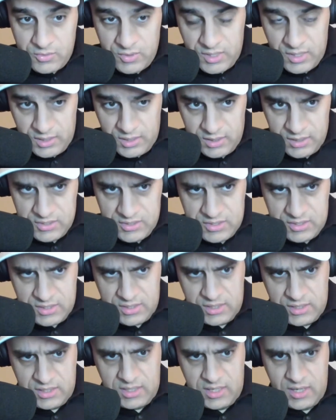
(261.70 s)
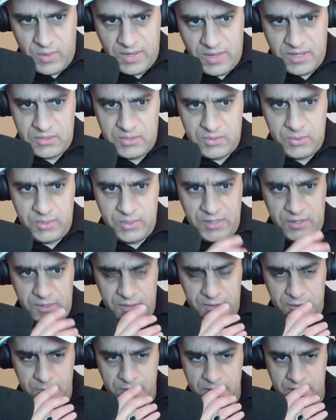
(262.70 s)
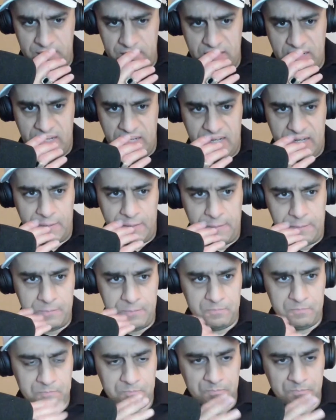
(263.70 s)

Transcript: So let's get right onto it here a little bit. Of